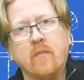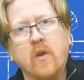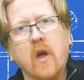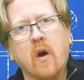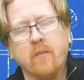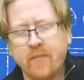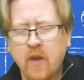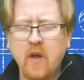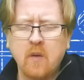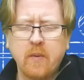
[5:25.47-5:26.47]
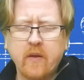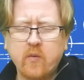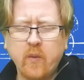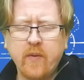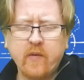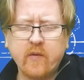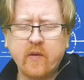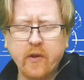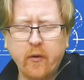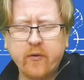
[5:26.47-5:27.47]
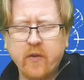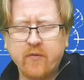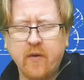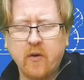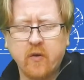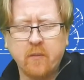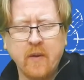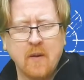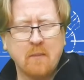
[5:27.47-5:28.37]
No. Because when this is close to the fulcrum,